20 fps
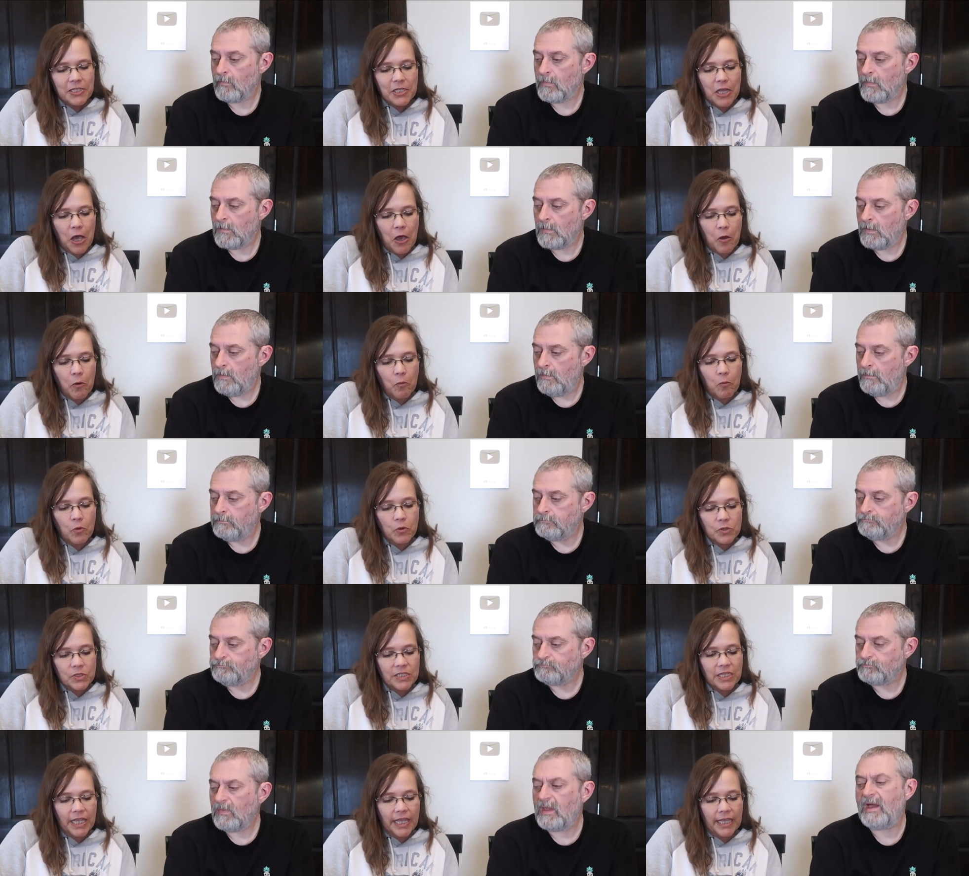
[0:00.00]
Speaker 1: so
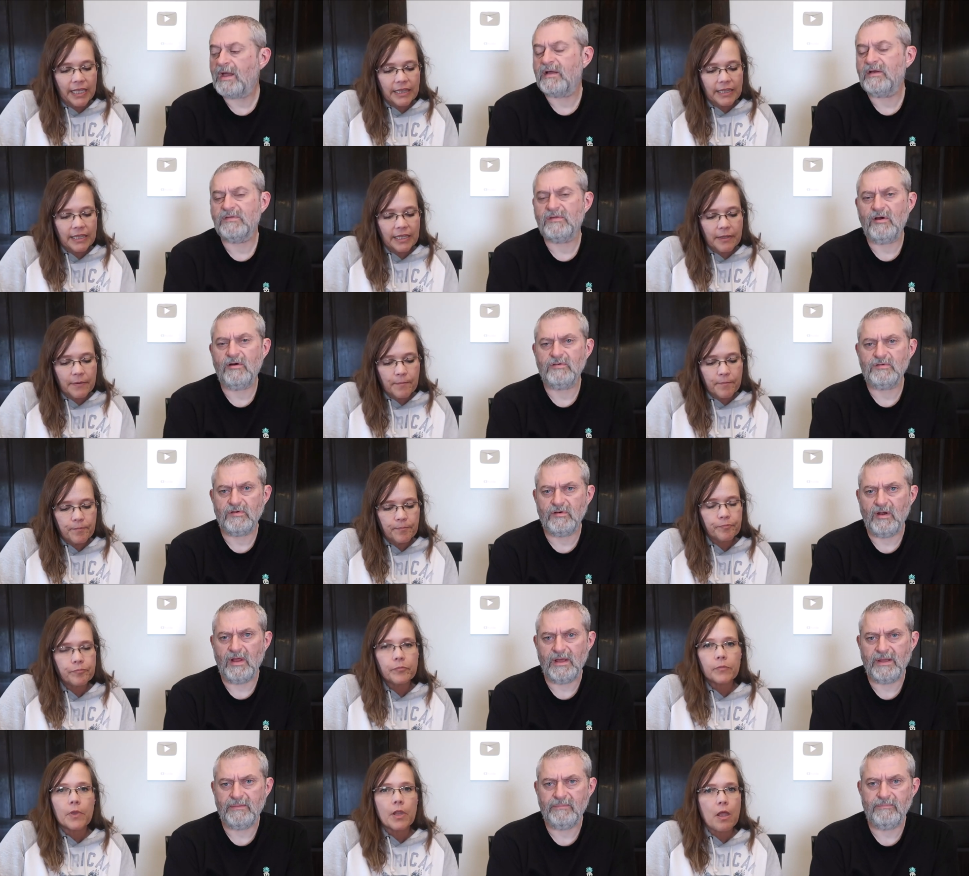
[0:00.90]
we'll see. Yeah,
Speaker 2: because ours
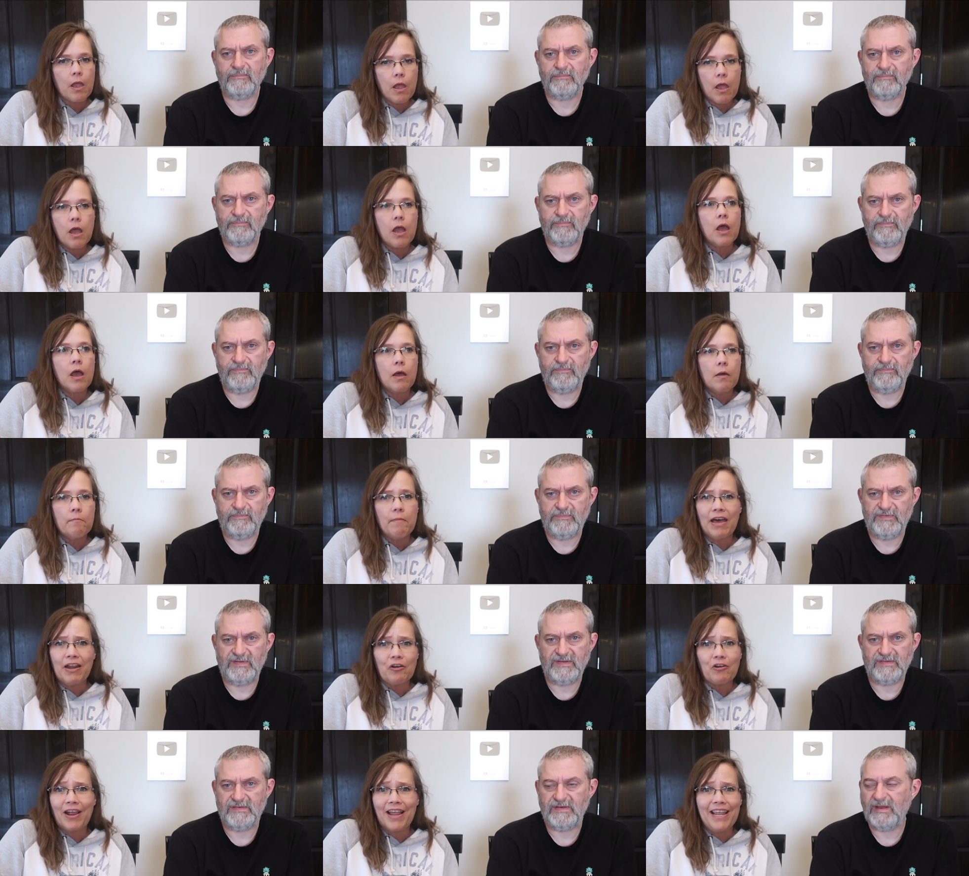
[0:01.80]
are like
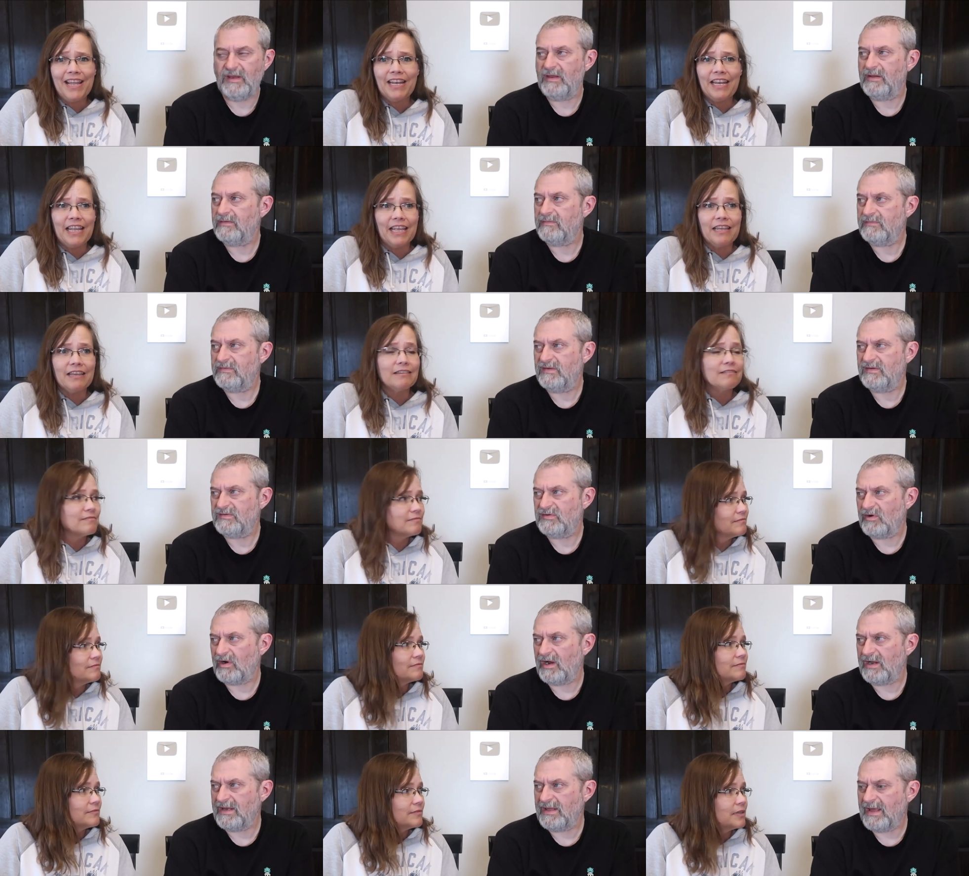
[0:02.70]
Mine are 80.
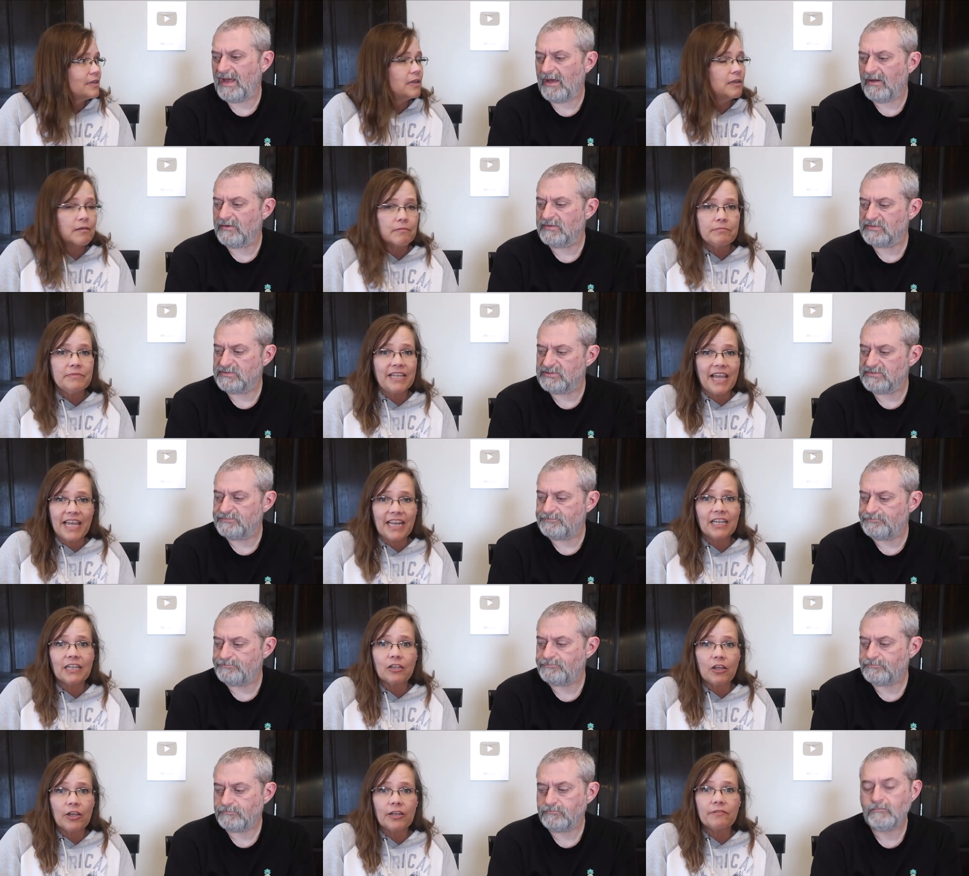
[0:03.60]
60 or 80 calories.
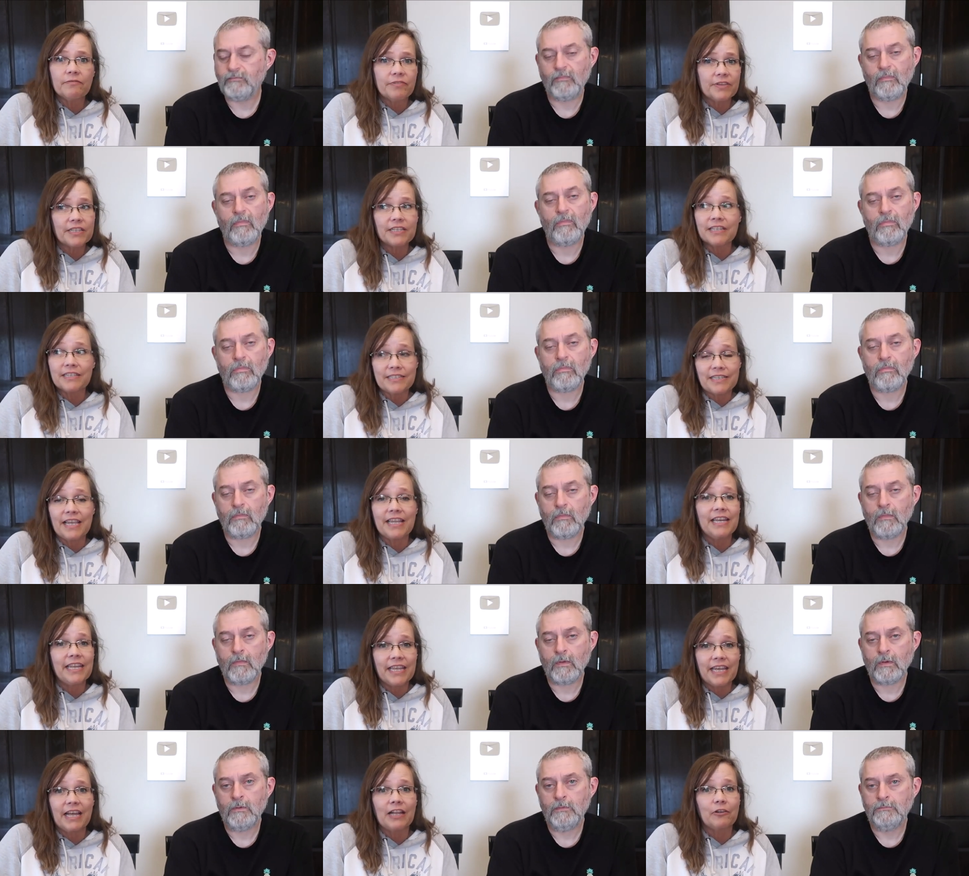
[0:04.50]
Speaker 1: Dannon Light is
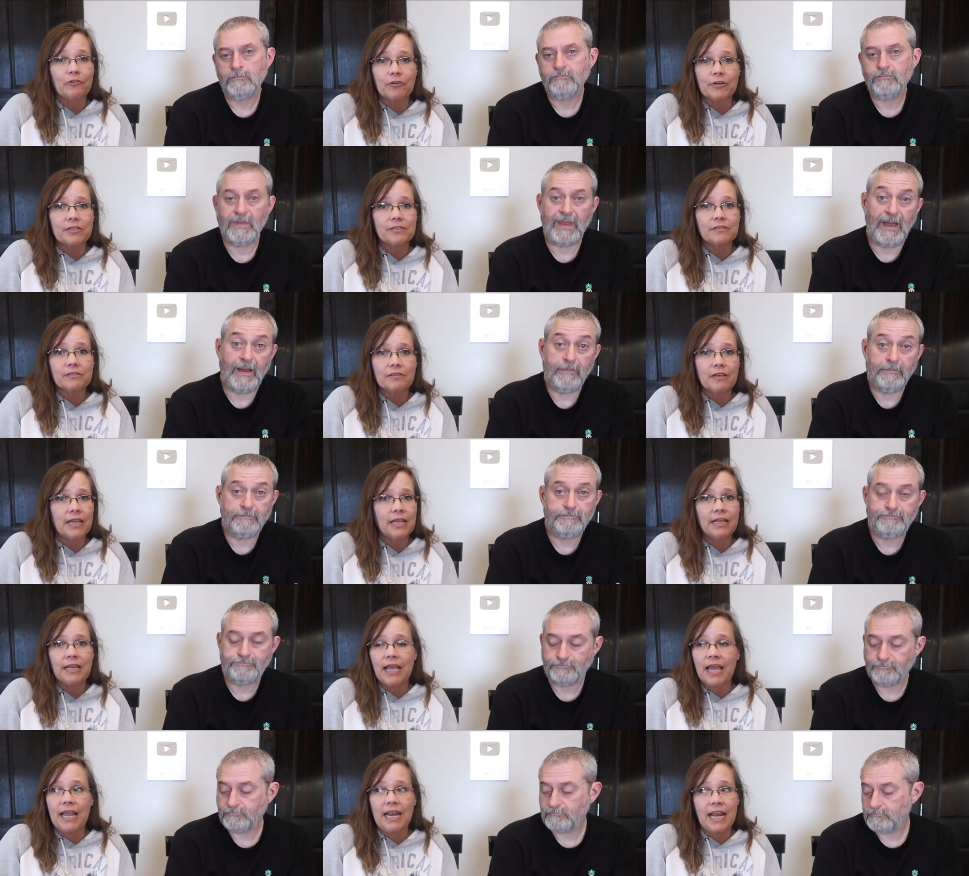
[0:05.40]
80 calories. Yeah.
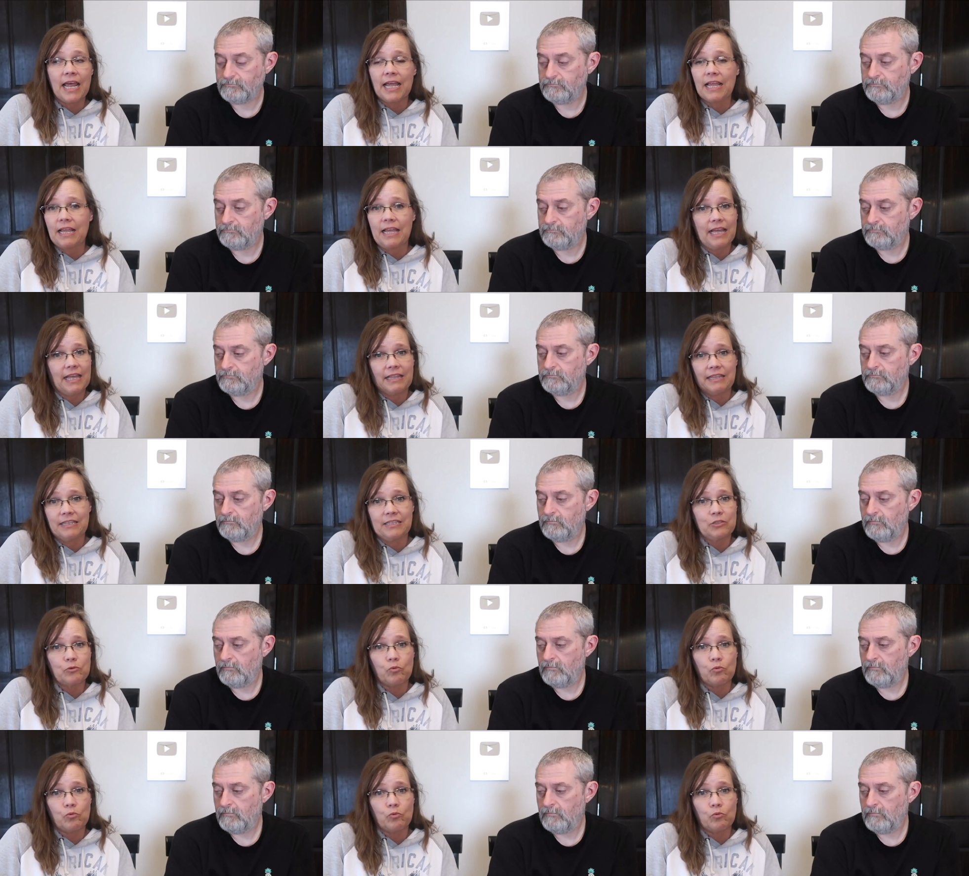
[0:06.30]
And and uh, uh,